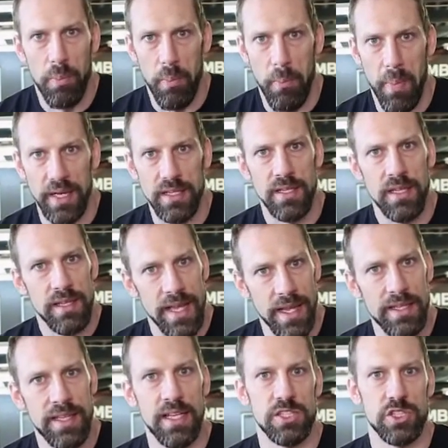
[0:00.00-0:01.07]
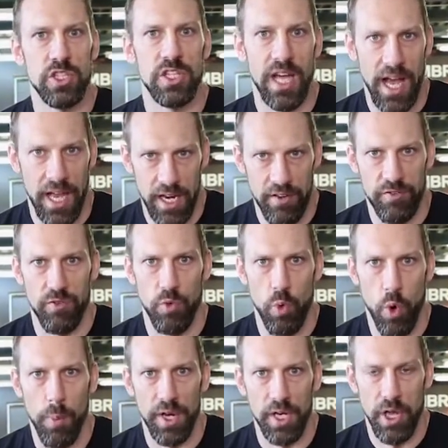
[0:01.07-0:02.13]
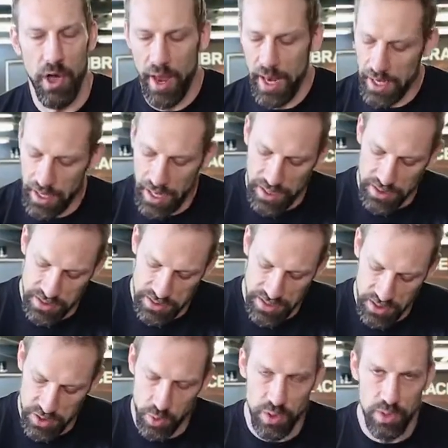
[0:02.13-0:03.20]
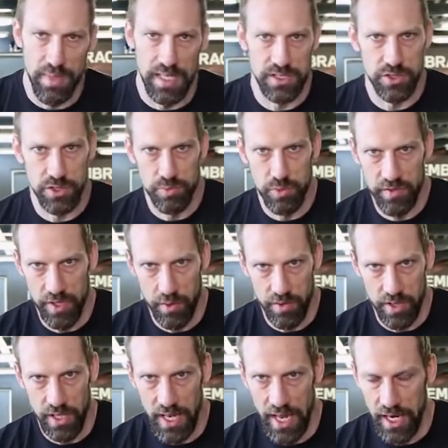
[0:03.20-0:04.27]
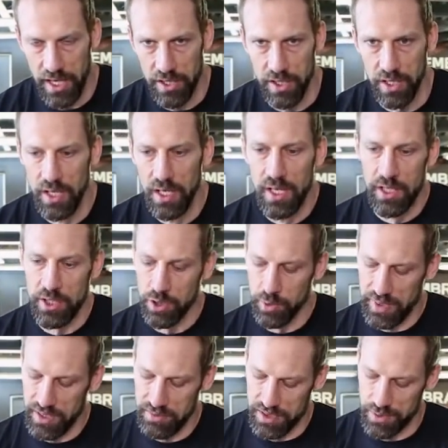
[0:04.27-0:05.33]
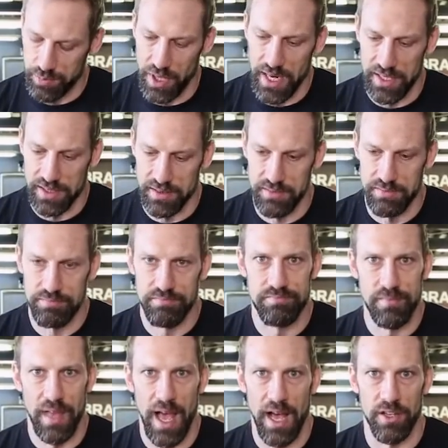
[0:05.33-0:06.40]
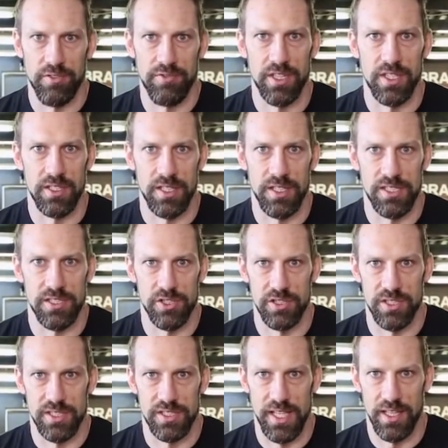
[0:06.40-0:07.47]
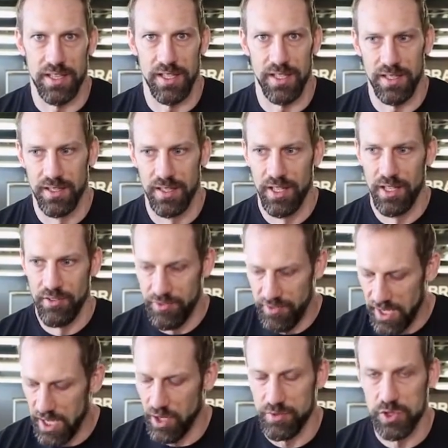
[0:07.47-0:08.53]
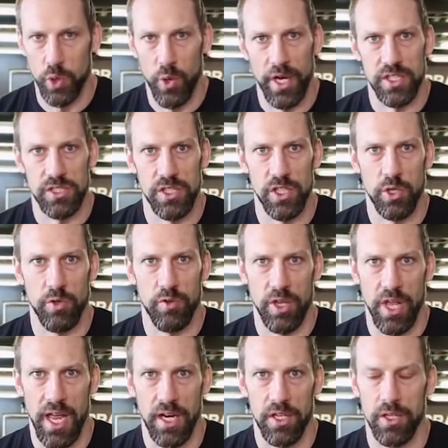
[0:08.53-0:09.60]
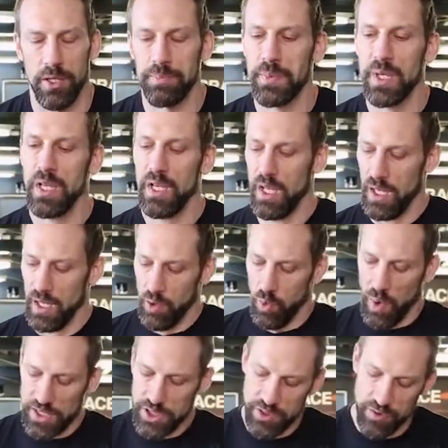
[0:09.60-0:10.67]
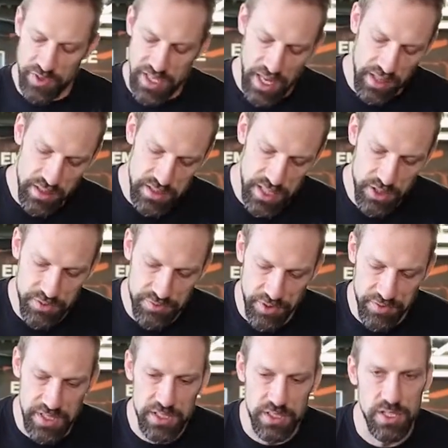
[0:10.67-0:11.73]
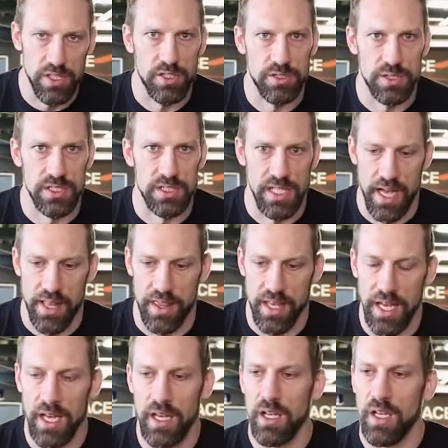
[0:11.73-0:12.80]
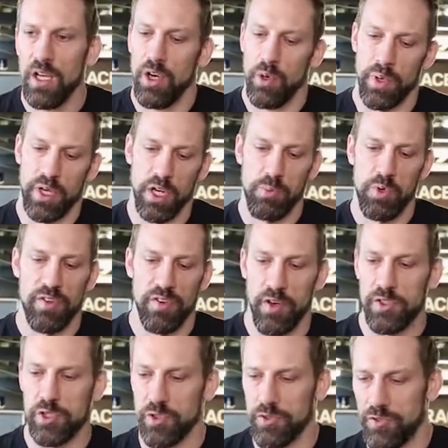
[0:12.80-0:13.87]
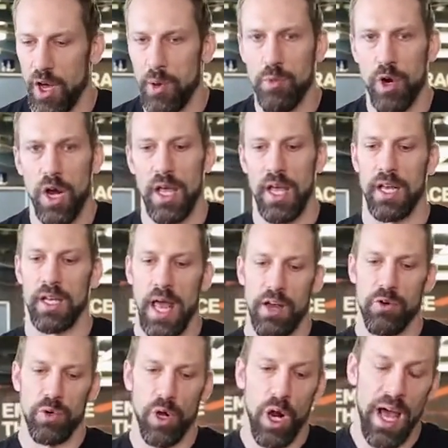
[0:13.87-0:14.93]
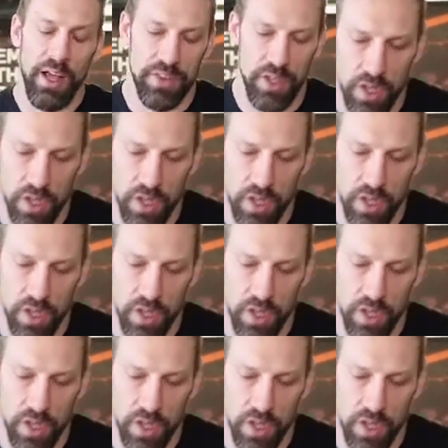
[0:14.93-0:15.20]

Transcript: but that gets you kind of warm and going and just gets all the muscles moving within the ankle. You'll be surprised how difficult it is to just get the feeling of drawing a circle with your ankle. Once you've done 10 to 15 circles aside there, we're going to move over to a foam roller and roll out the